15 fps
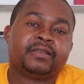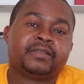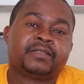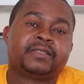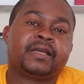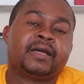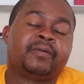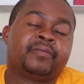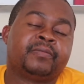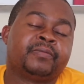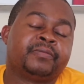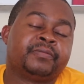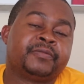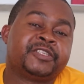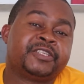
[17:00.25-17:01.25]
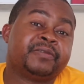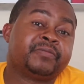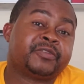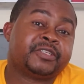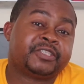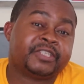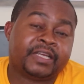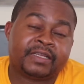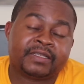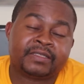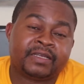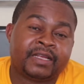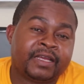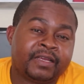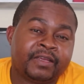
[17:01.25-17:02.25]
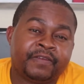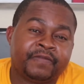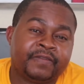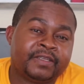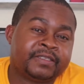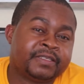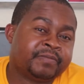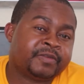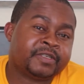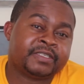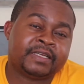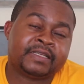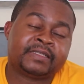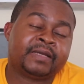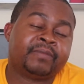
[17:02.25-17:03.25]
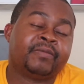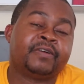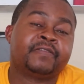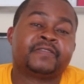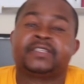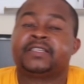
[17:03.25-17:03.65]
some temperatures. Like if the temperature is above